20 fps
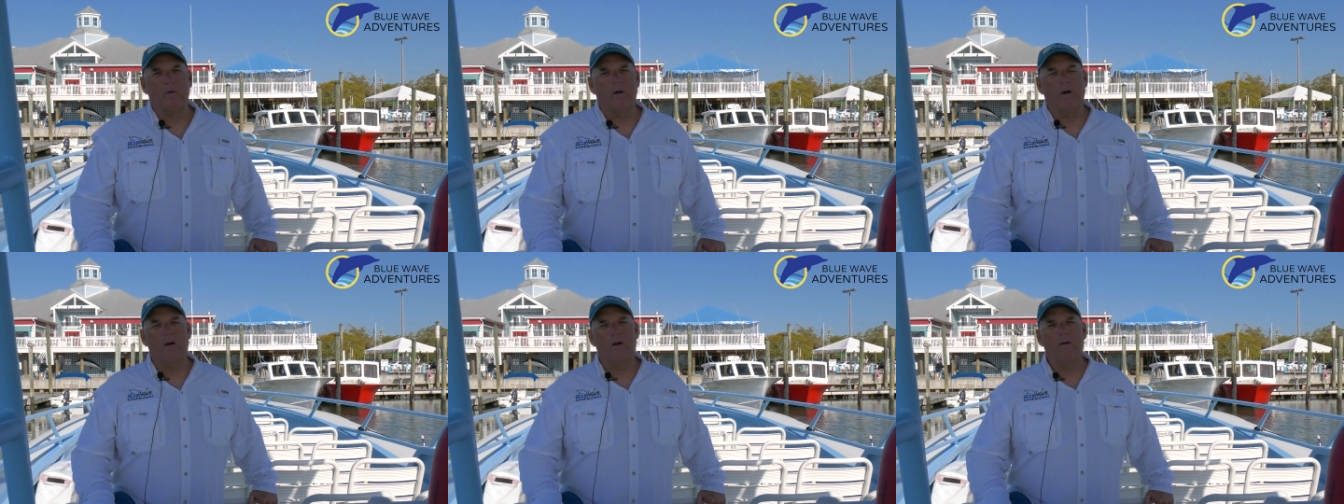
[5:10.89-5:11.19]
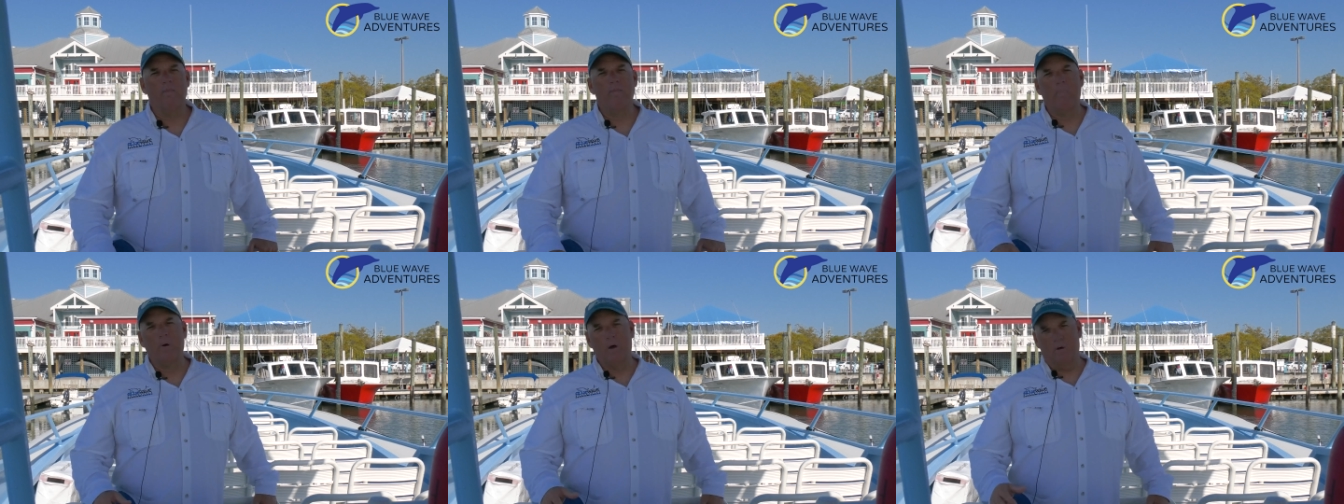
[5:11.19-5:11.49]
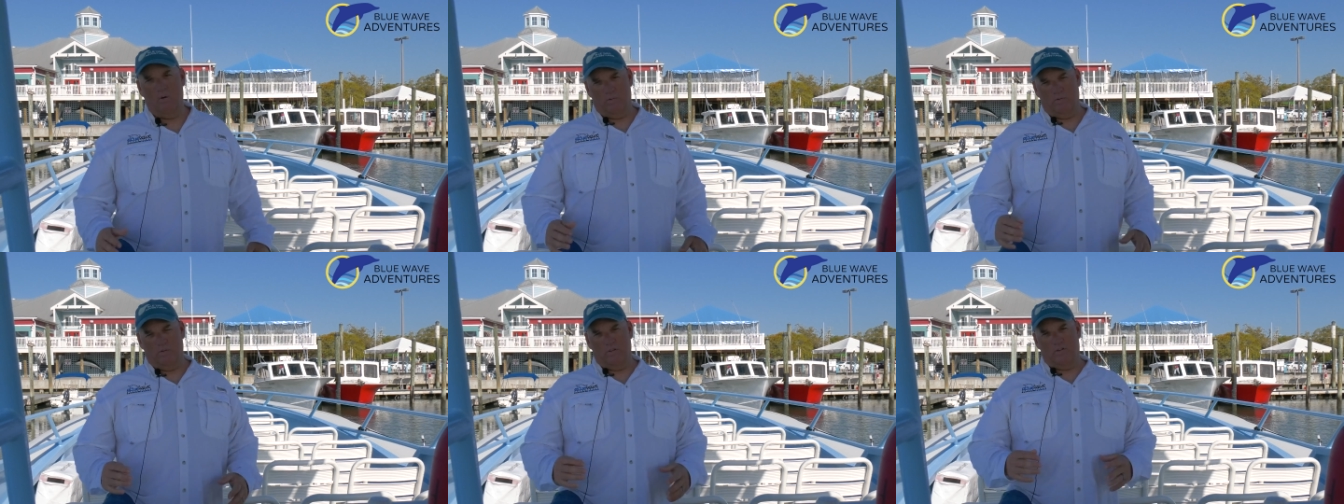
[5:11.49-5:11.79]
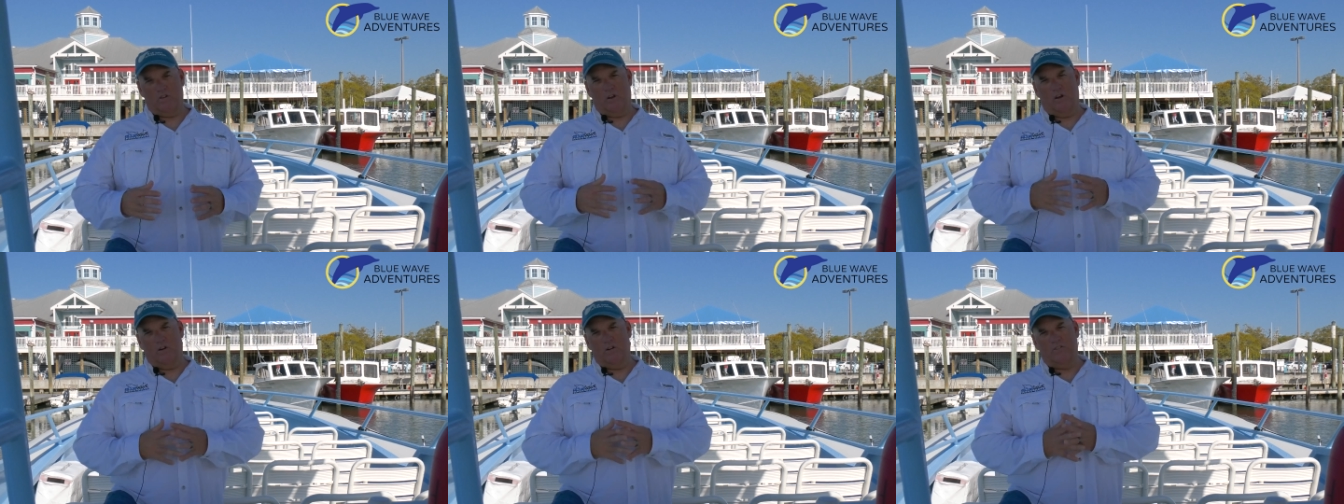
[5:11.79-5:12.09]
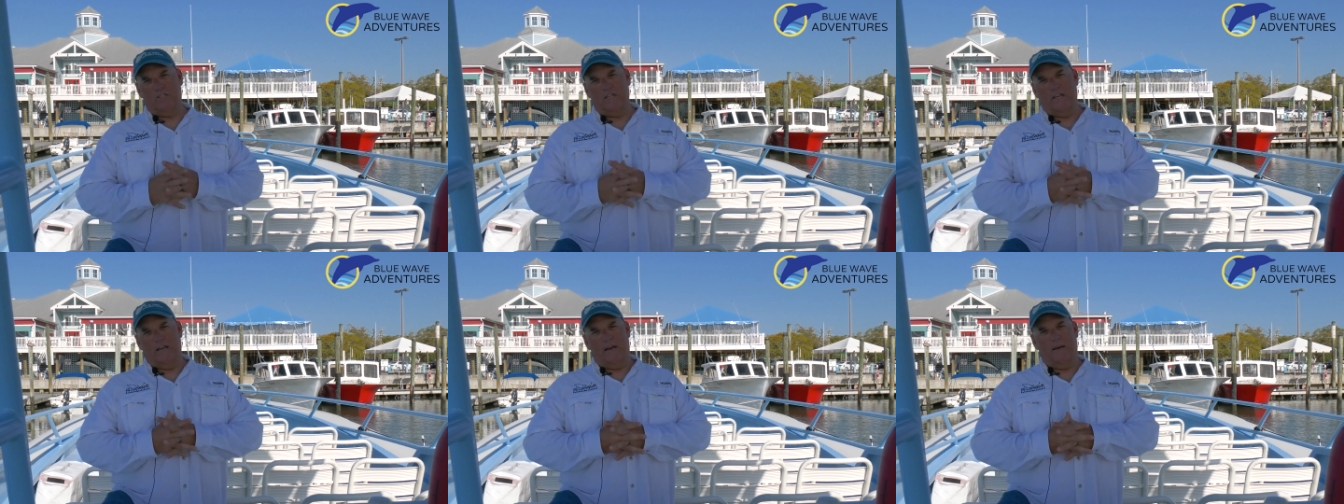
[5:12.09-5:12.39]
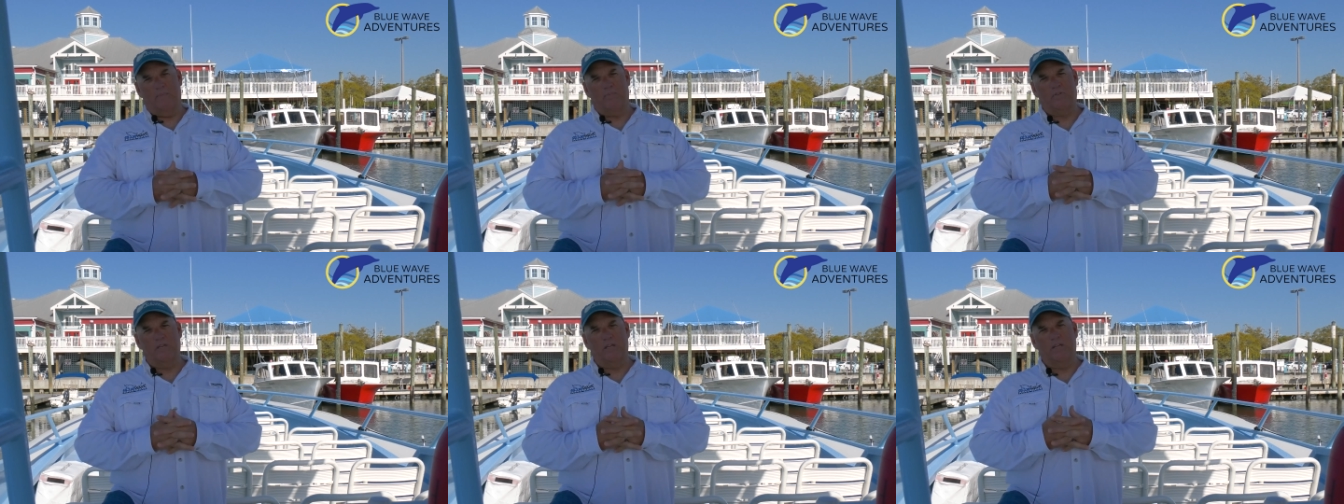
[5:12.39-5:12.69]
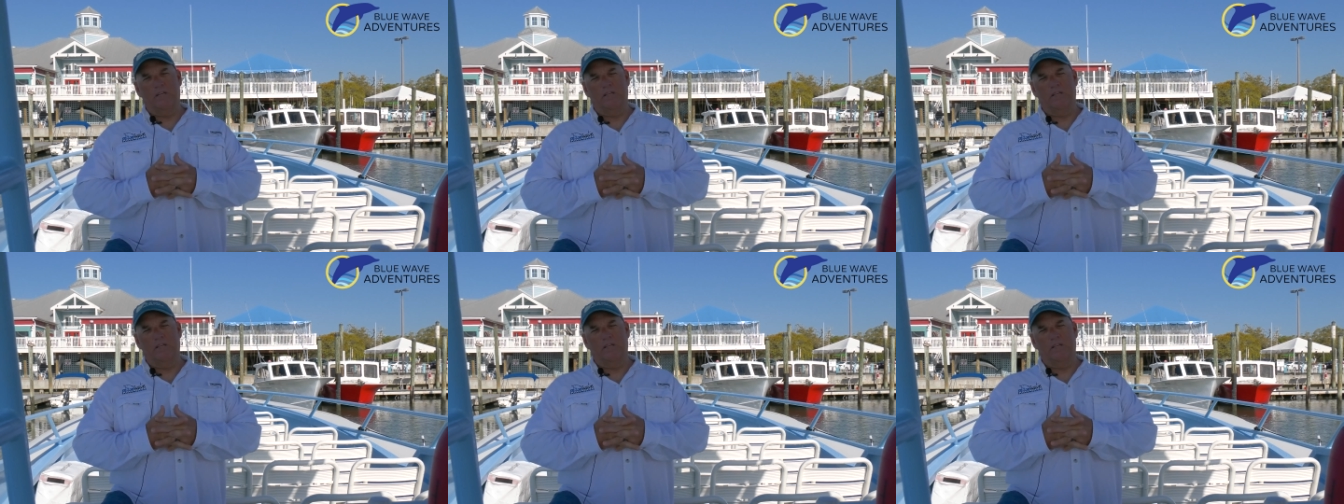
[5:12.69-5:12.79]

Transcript: Our boat, the Tursiops,